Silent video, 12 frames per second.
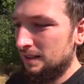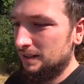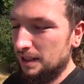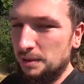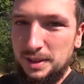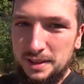
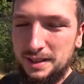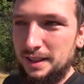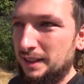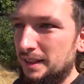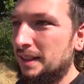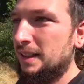See what they're
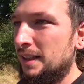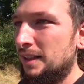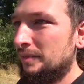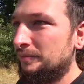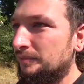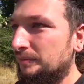selling,
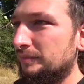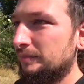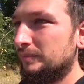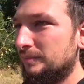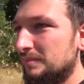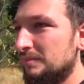
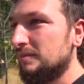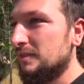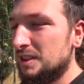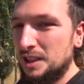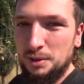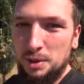
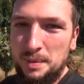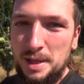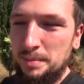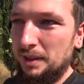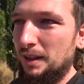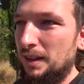see what the
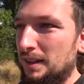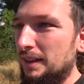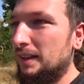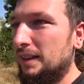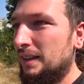people like.